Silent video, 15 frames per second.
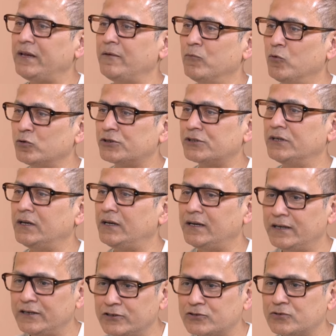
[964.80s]
be emotional.
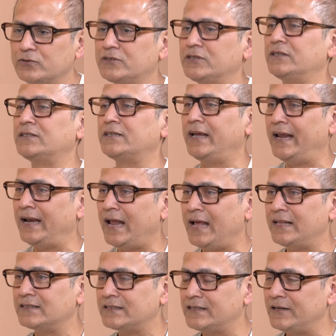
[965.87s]
It should just
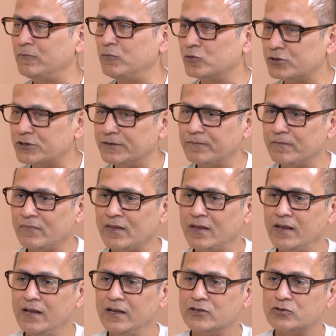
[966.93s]
enhance the emotion.
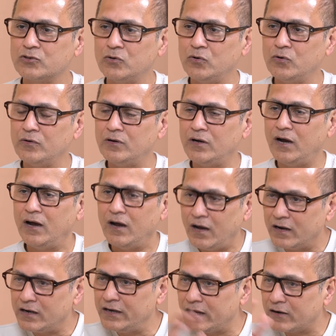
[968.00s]
So
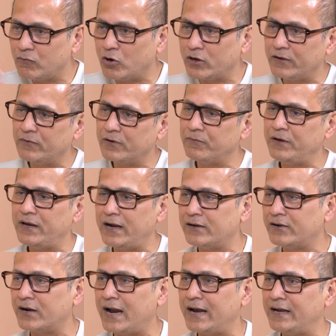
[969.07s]
earlier, whatever we
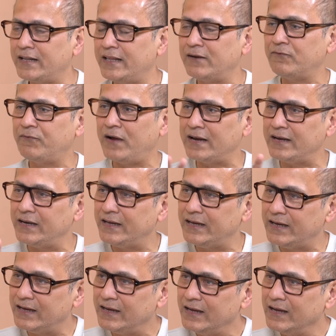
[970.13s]
had tried, then
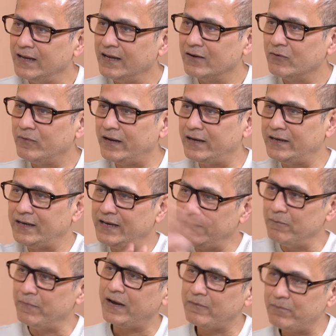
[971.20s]
finally, when
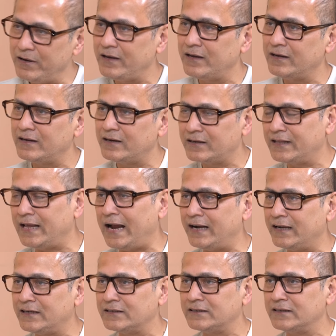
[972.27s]
he made me hear
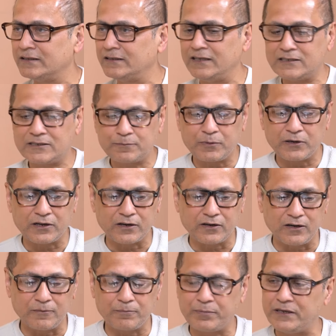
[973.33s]
that this
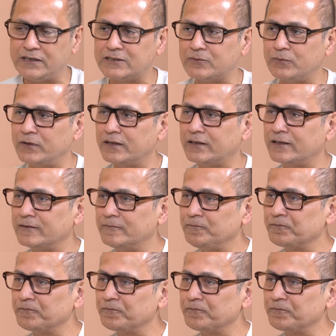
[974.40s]
particular piece with,